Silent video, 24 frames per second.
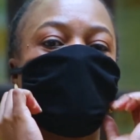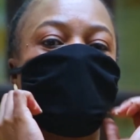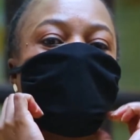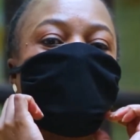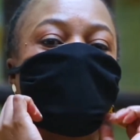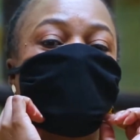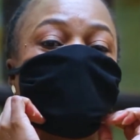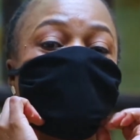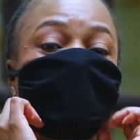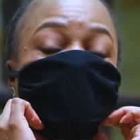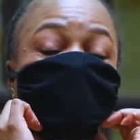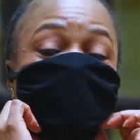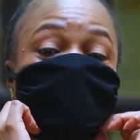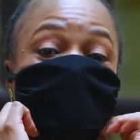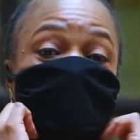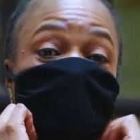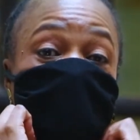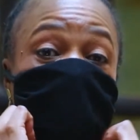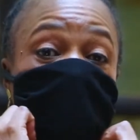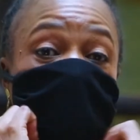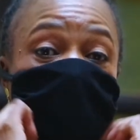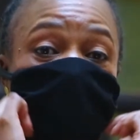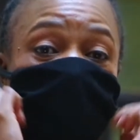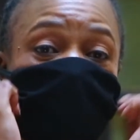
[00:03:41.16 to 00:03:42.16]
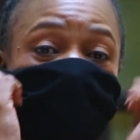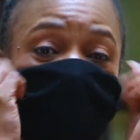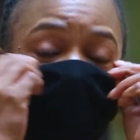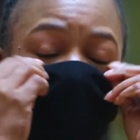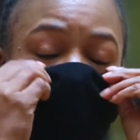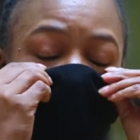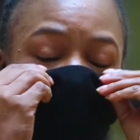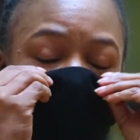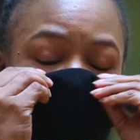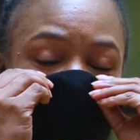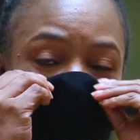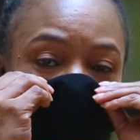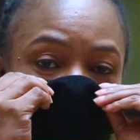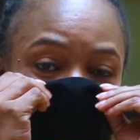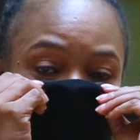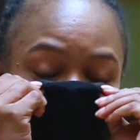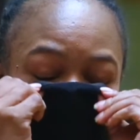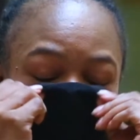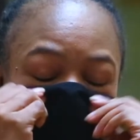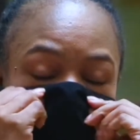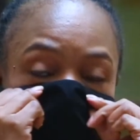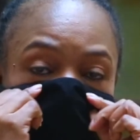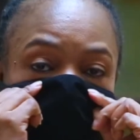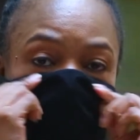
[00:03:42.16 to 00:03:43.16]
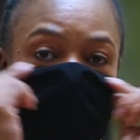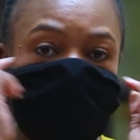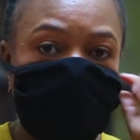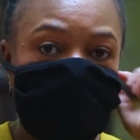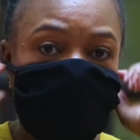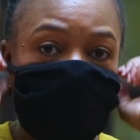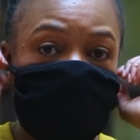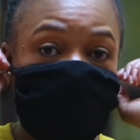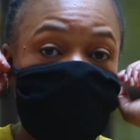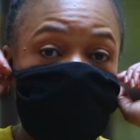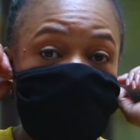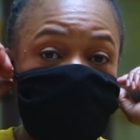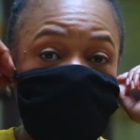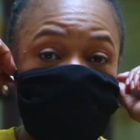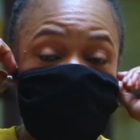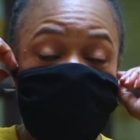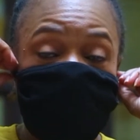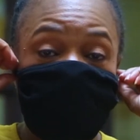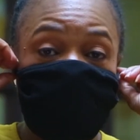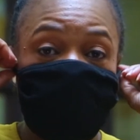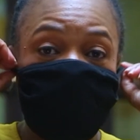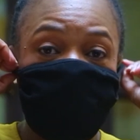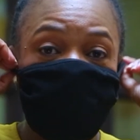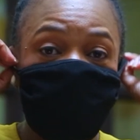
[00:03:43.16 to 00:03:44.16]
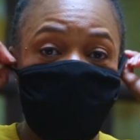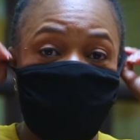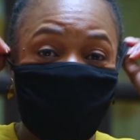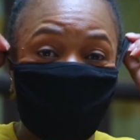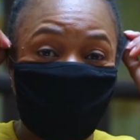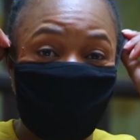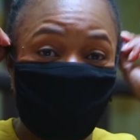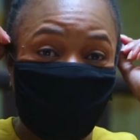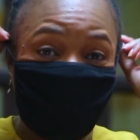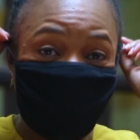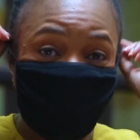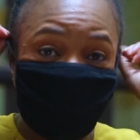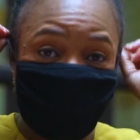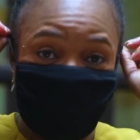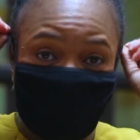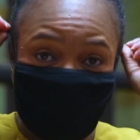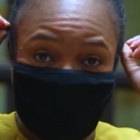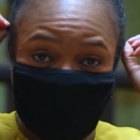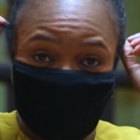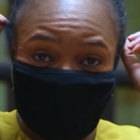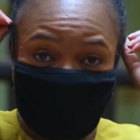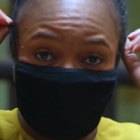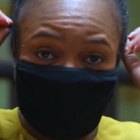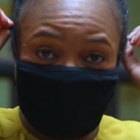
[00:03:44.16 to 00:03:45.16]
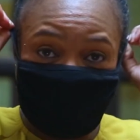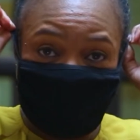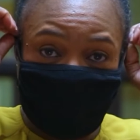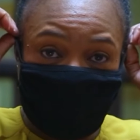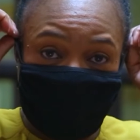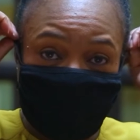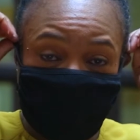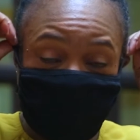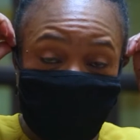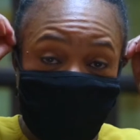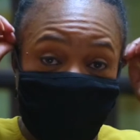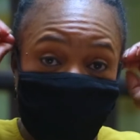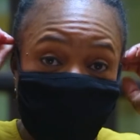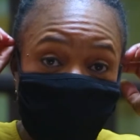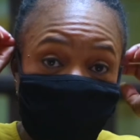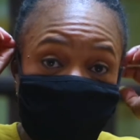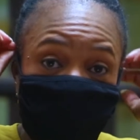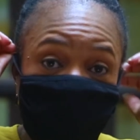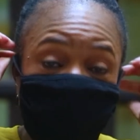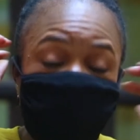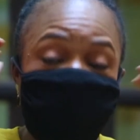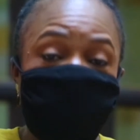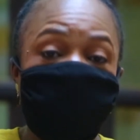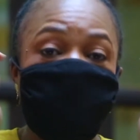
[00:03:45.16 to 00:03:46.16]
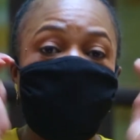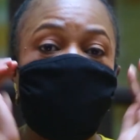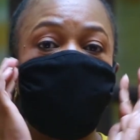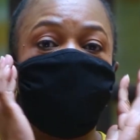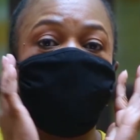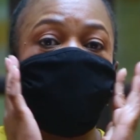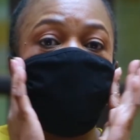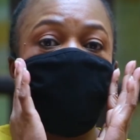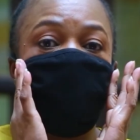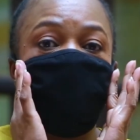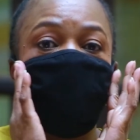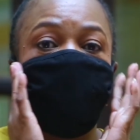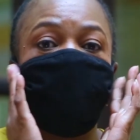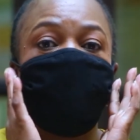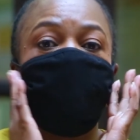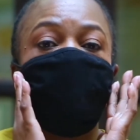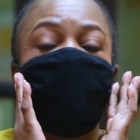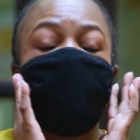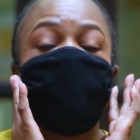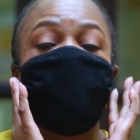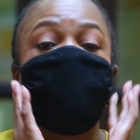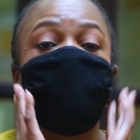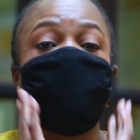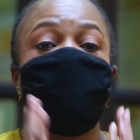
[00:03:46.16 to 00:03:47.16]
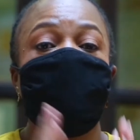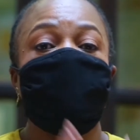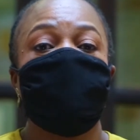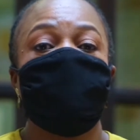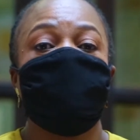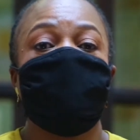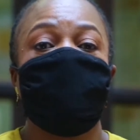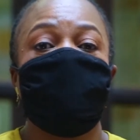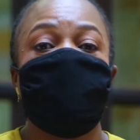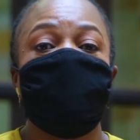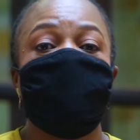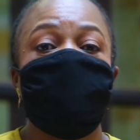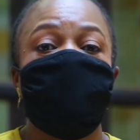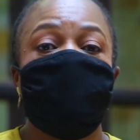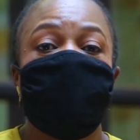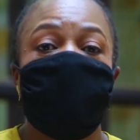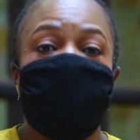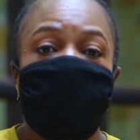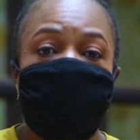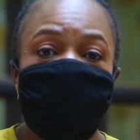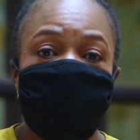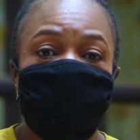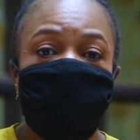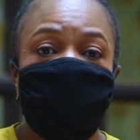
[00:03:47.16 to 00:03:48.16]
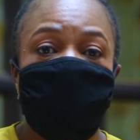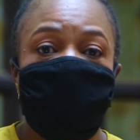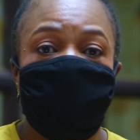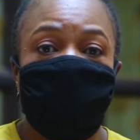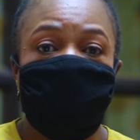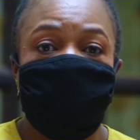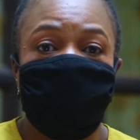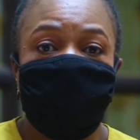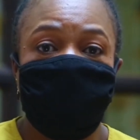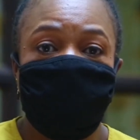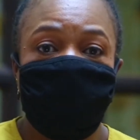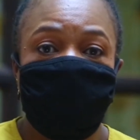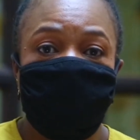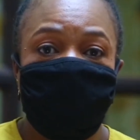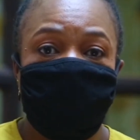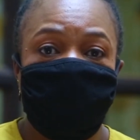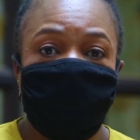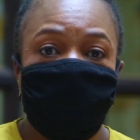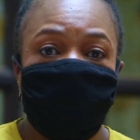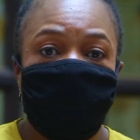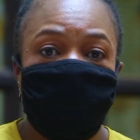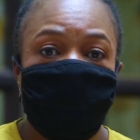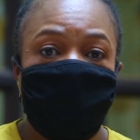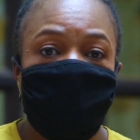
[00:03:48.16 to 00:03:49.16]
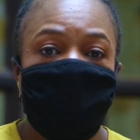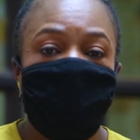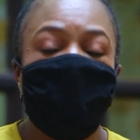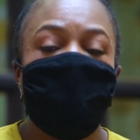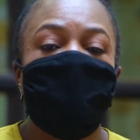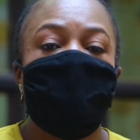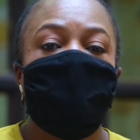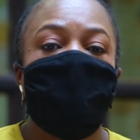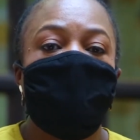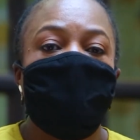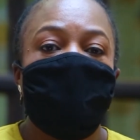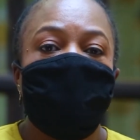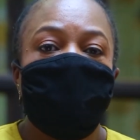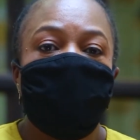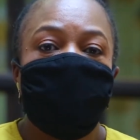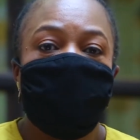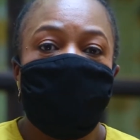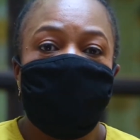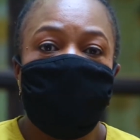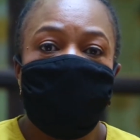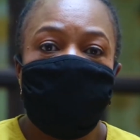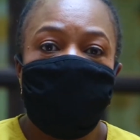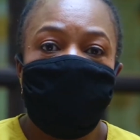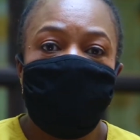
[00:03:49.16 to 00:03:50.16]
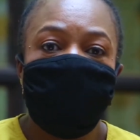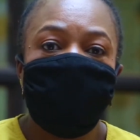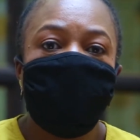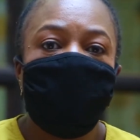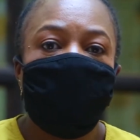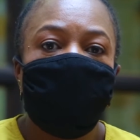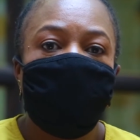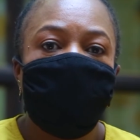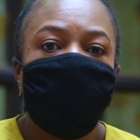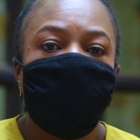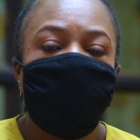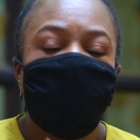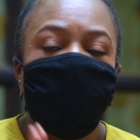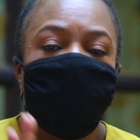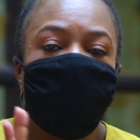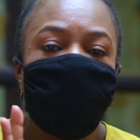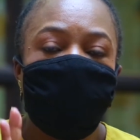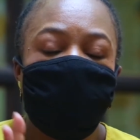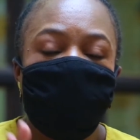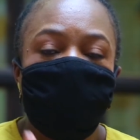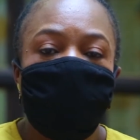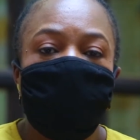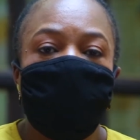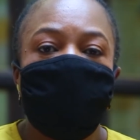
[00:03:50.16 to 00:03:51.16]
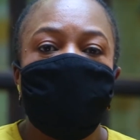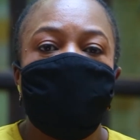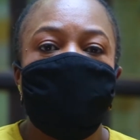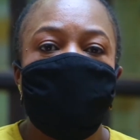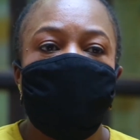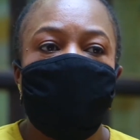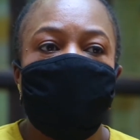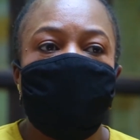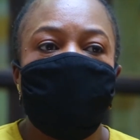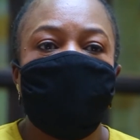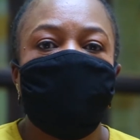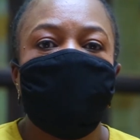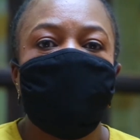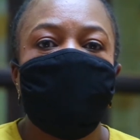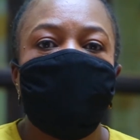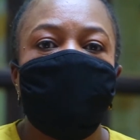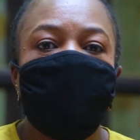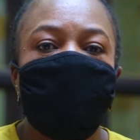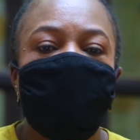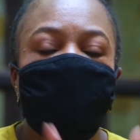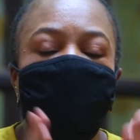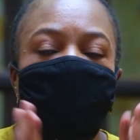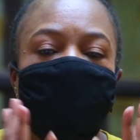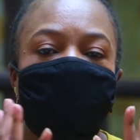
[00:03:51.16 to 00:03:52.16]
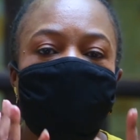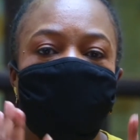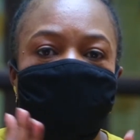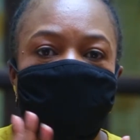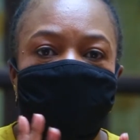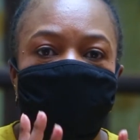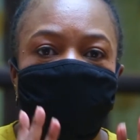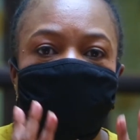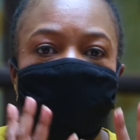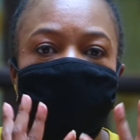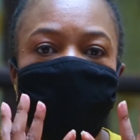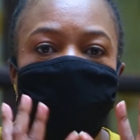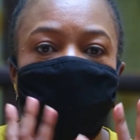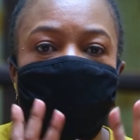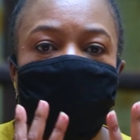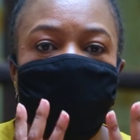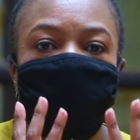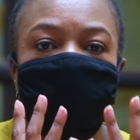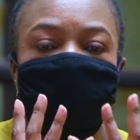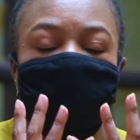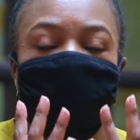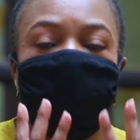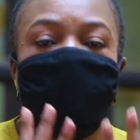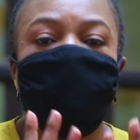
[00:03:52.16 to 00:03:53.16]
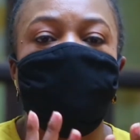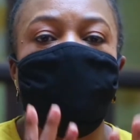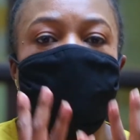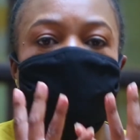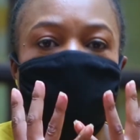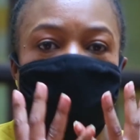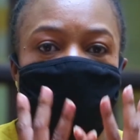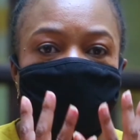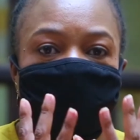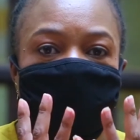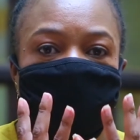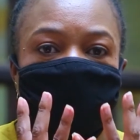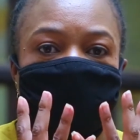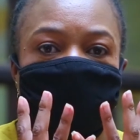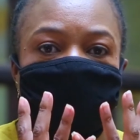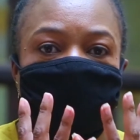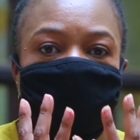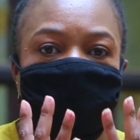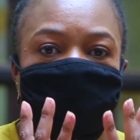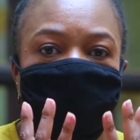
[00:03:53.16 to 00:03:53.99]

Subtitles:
Adjust your mask, making sure that your nose and your mouth is covered and you can breathe comfortably. Then after, you do not touch the exterior part of your mask.